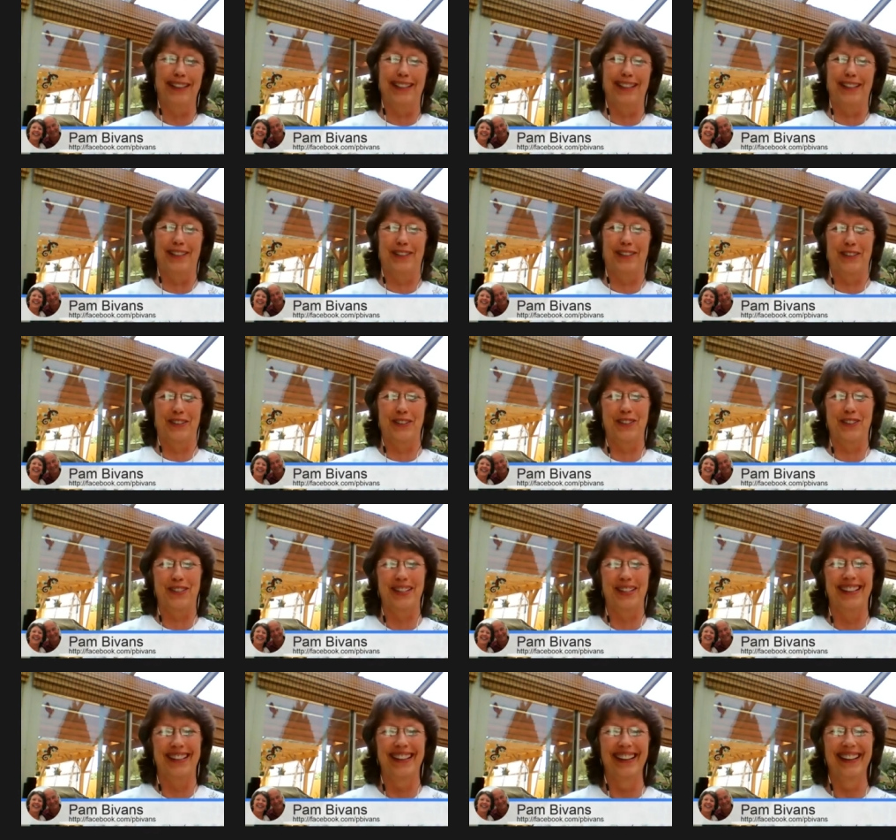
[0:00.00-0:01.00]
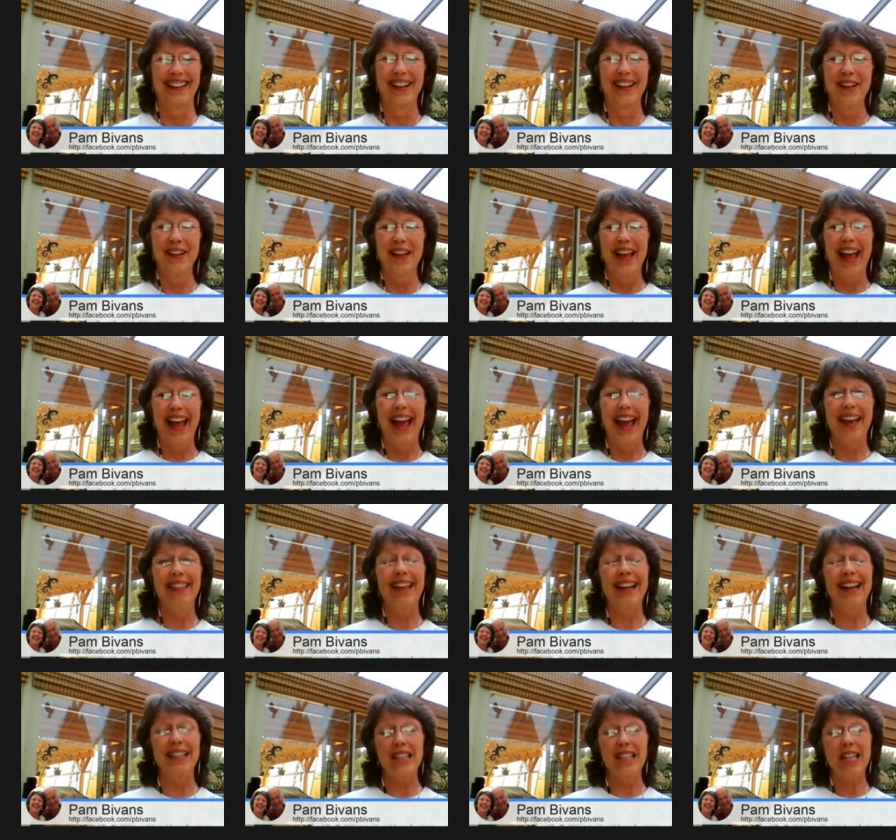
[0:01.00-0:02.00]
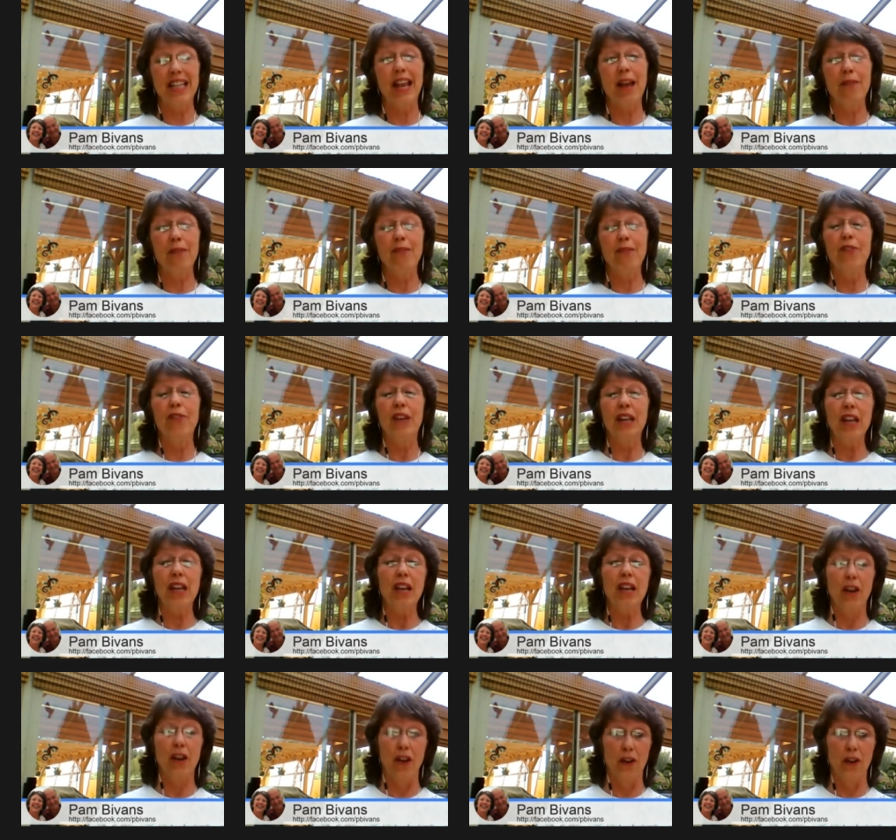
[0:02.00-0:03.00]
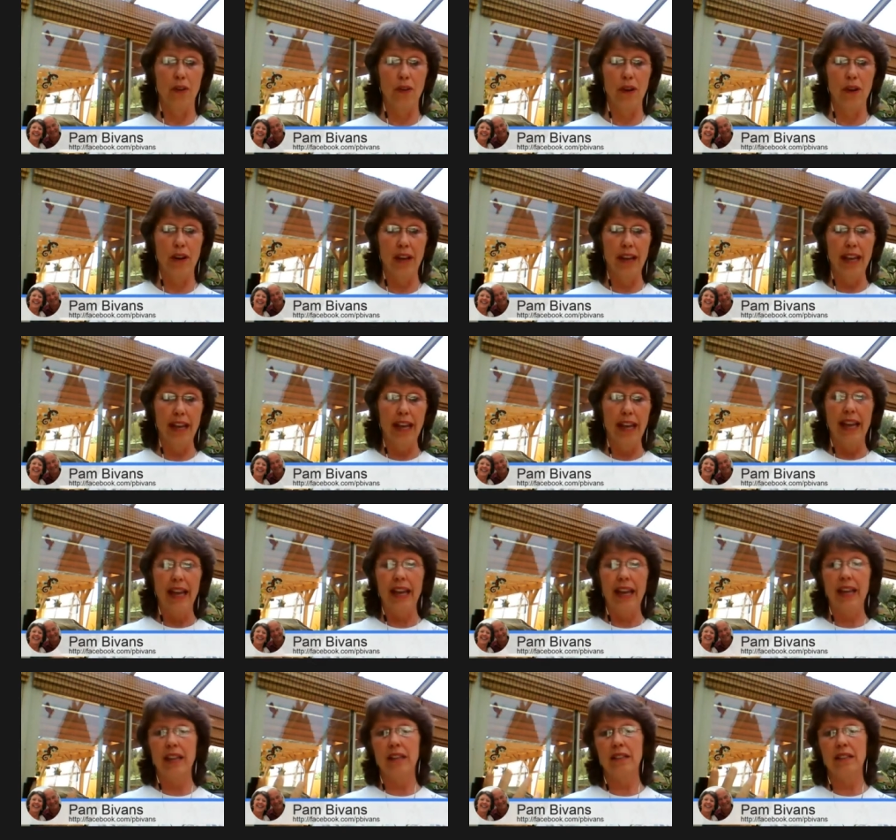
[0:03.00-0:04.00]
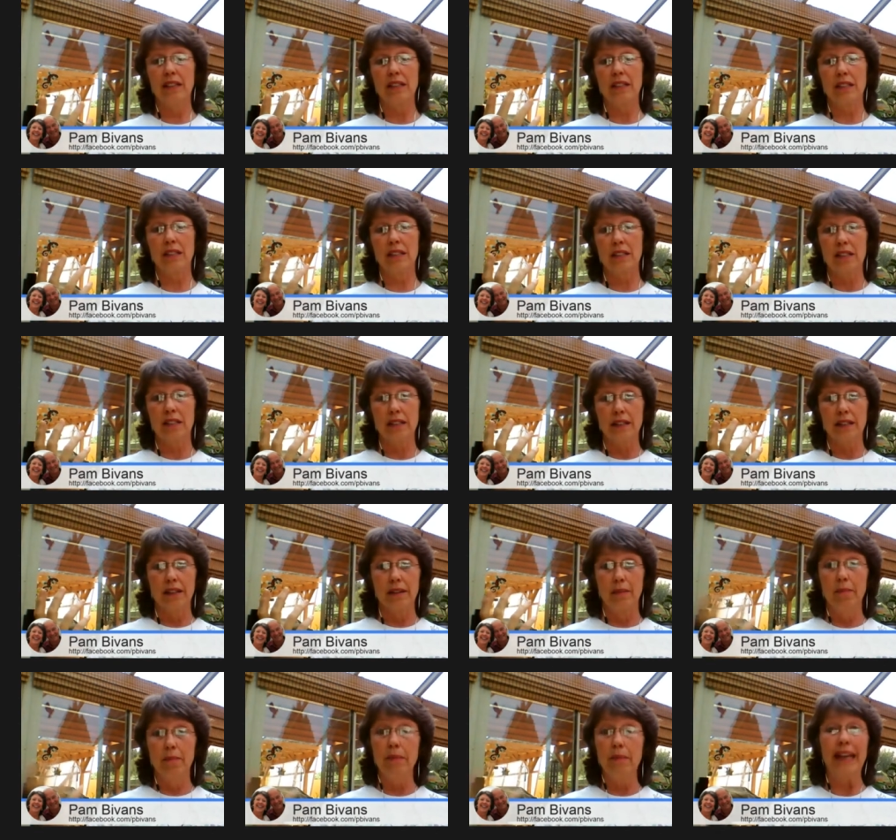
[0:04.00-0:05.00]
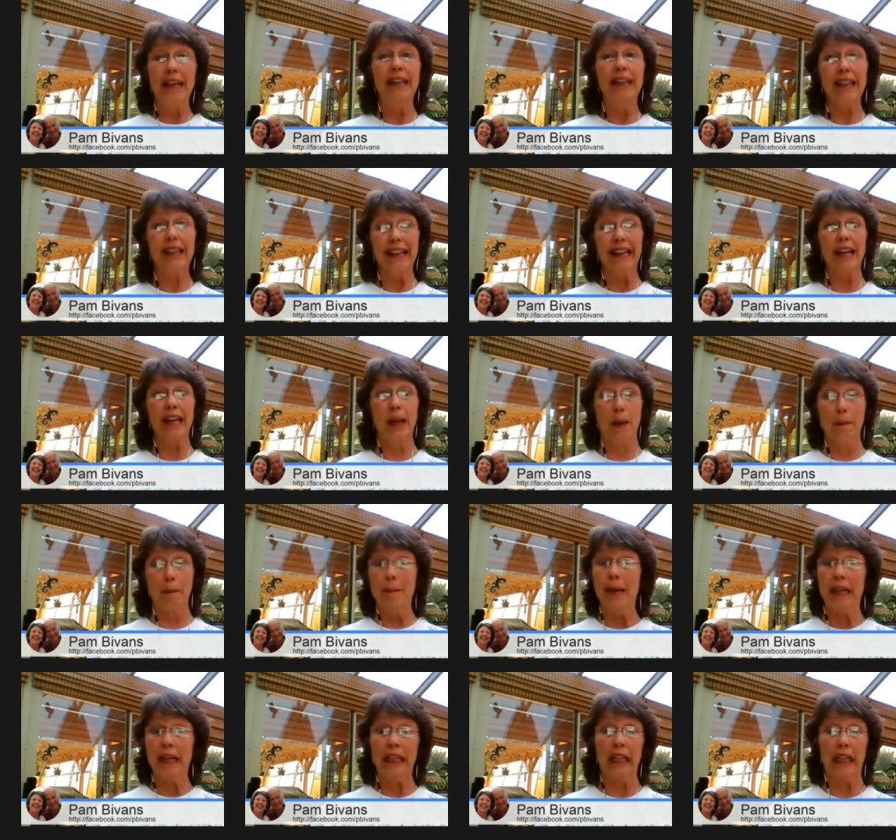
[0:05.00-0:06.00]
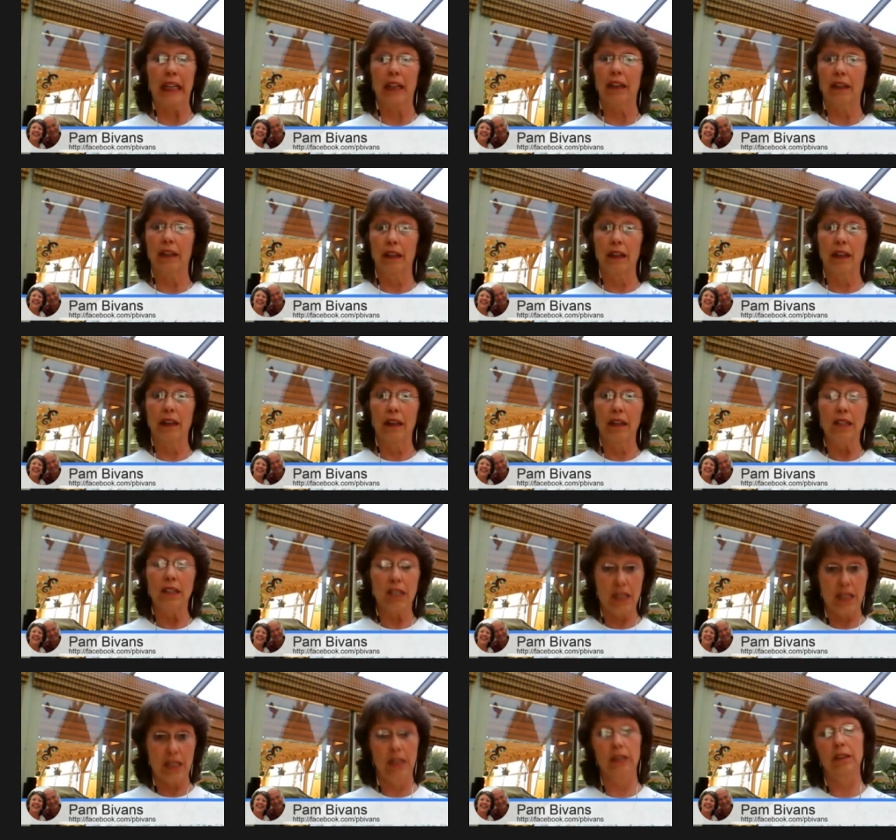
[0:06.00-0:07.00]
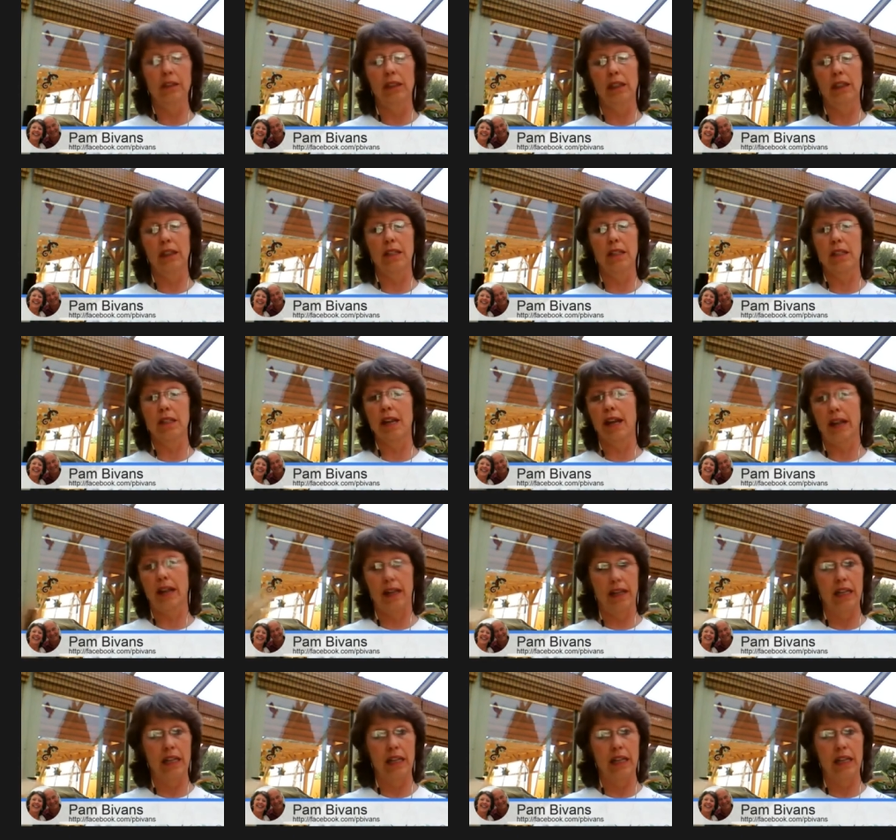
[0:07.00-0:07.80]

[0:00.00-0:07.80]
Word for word: cleaners. And that same video is making him money still to this day.